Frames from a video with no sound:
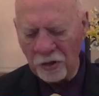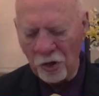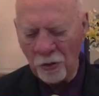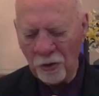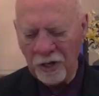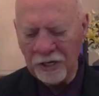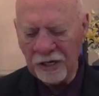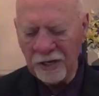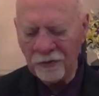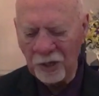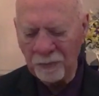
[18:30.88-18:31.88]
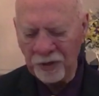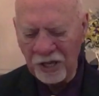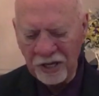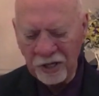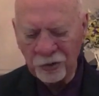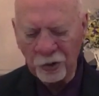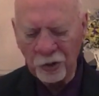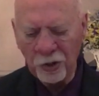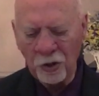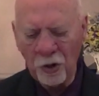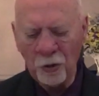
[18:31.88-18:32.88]
No one lives up to his or
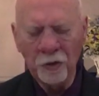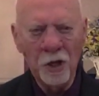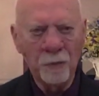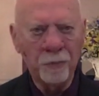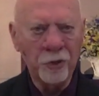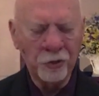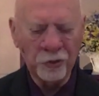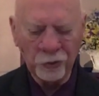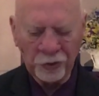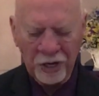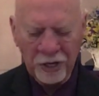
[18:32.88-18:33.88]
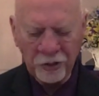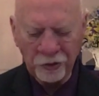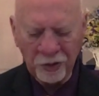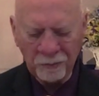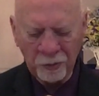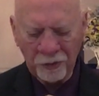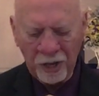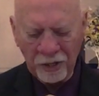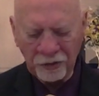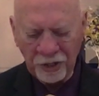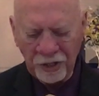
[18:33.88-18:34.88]
her own personal standards of
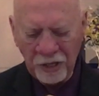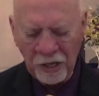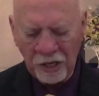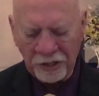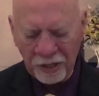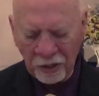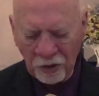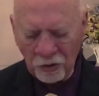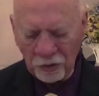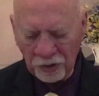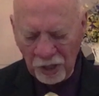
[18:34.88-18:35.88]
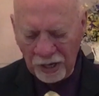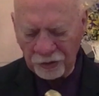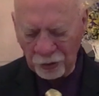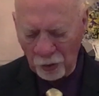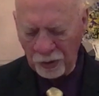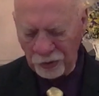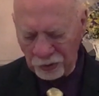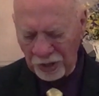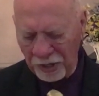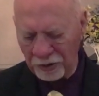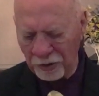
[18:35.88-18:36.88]
morality, yet alone God's holy
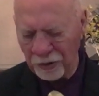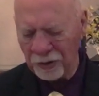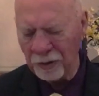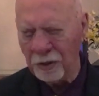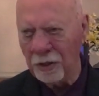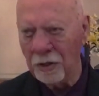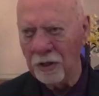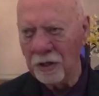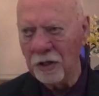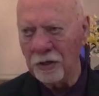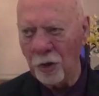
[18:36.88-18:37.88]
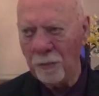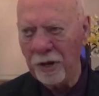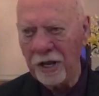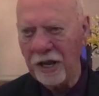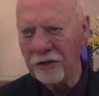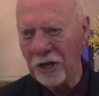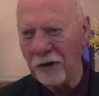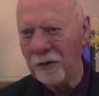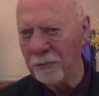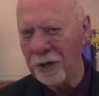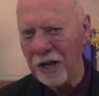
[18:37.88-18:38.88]
standard. Nobody has
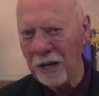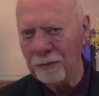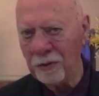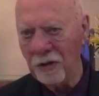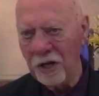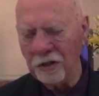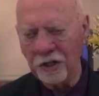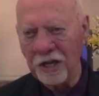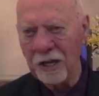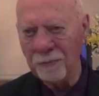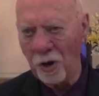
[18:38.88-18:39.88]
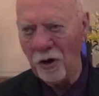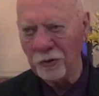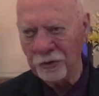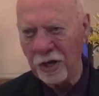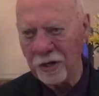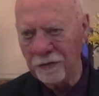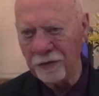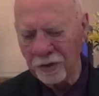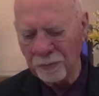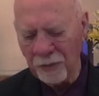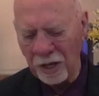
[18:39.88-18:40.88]
ever been able to keep all 10 of the
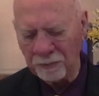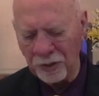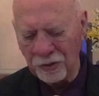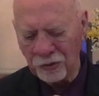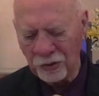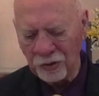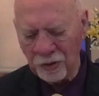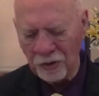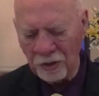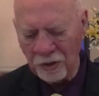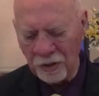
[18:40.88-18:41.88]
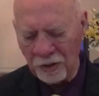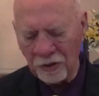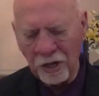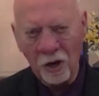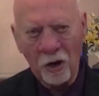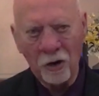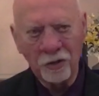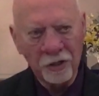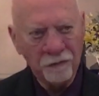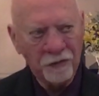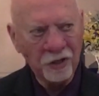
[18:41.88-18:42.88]
commandments. They all
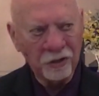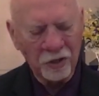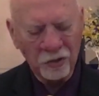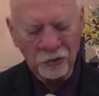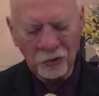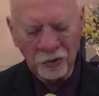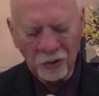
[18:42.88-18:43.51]
convict us.